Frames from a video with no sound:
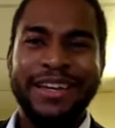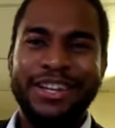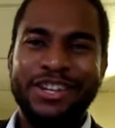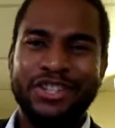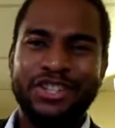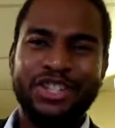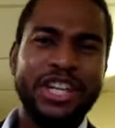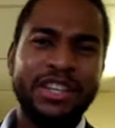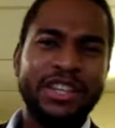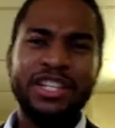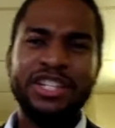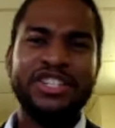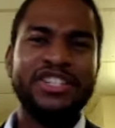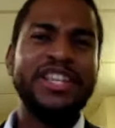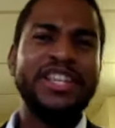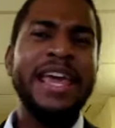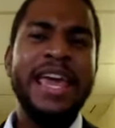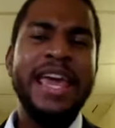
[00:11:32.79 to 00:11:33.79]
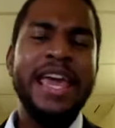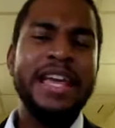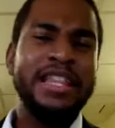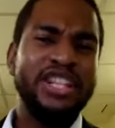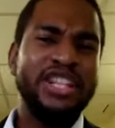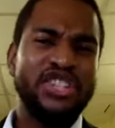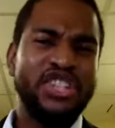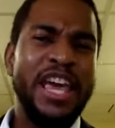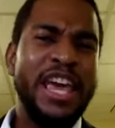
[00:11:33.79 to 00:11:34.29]
You see, the saying,
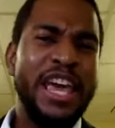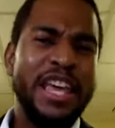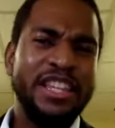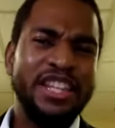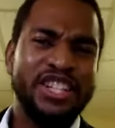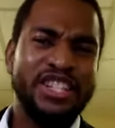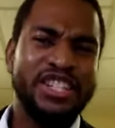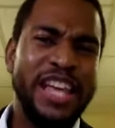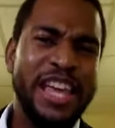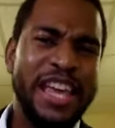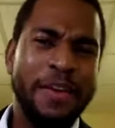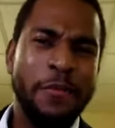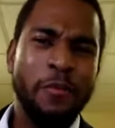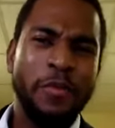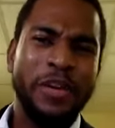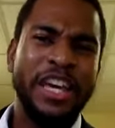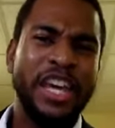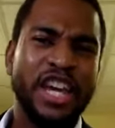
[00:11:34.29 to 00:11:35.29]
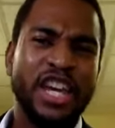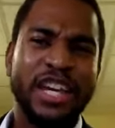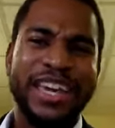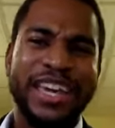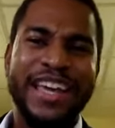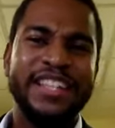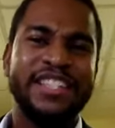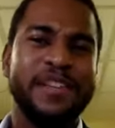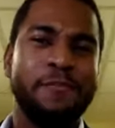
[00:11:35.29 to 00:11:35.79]
the saying, the saying, kicking
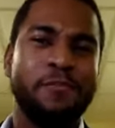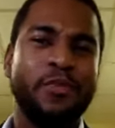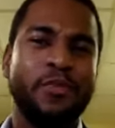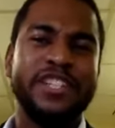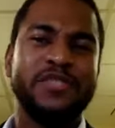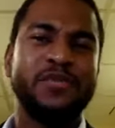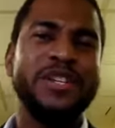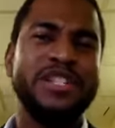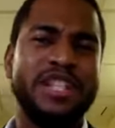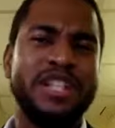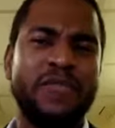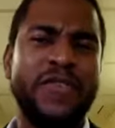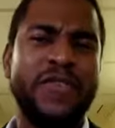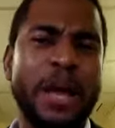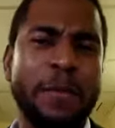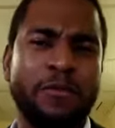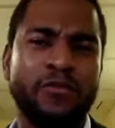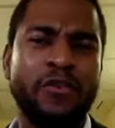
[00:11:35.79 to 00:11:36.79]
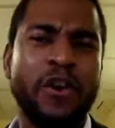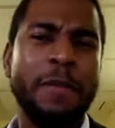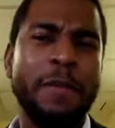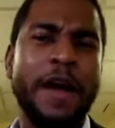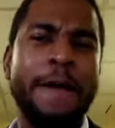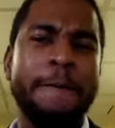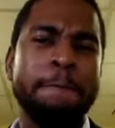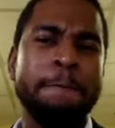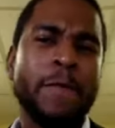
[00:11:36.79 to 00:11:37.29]
against the pricks was developed from
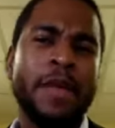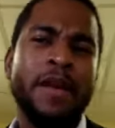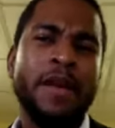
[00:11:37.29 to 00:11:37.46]
a